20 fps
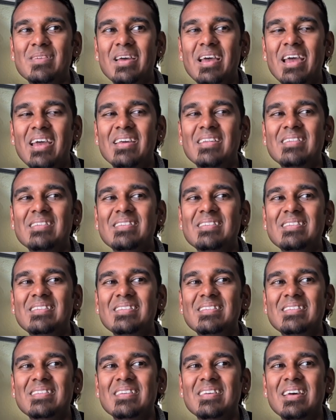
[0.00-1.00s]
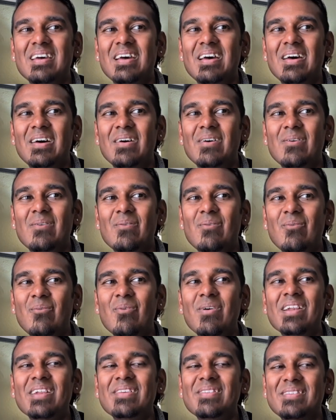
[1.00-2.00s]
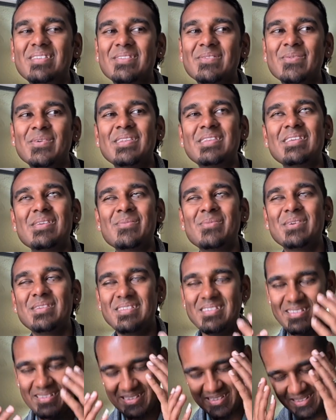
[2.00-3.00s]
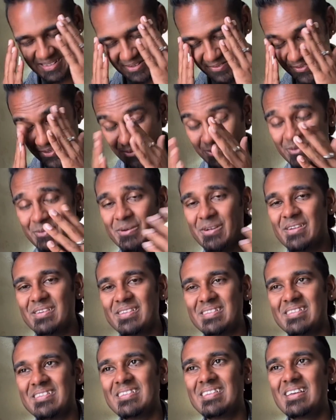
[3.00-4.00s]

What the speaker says: And when someone, like, if someone were to